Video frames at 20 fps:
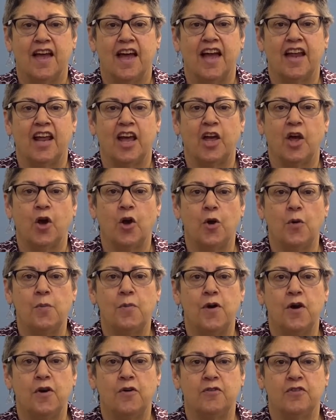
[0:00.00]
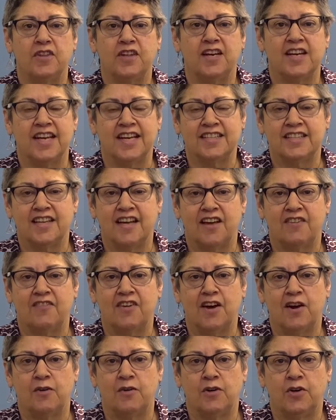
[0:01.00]
and I hope over the next half
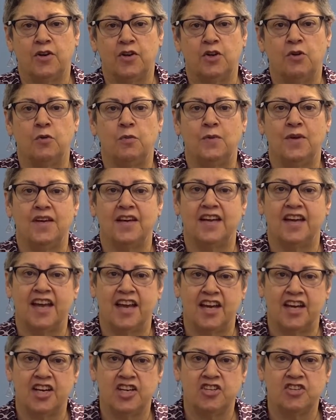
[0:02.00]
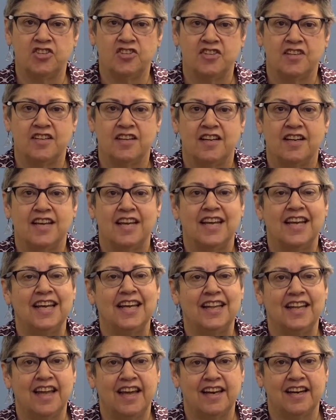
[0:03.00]
hour you'll be engaged,
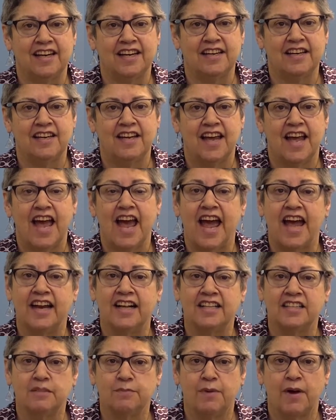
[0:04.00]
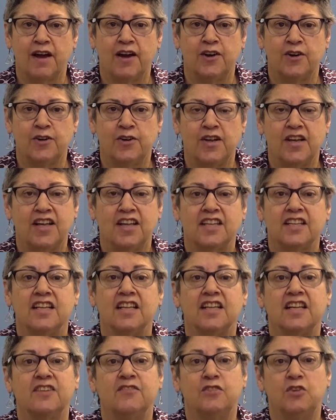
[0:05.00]
enlightened, and inspired to
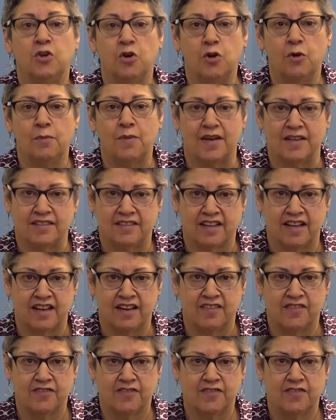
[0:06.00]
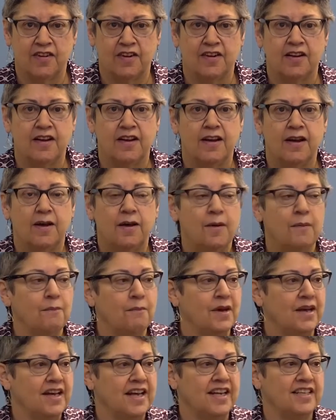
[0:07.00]
live your best life.
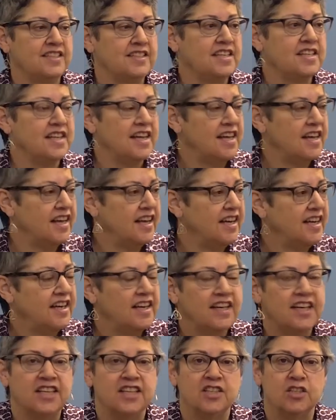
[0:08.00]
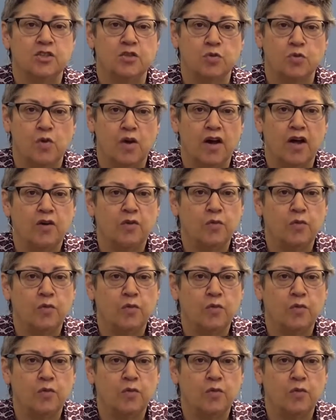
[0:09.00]
My guest today is Toan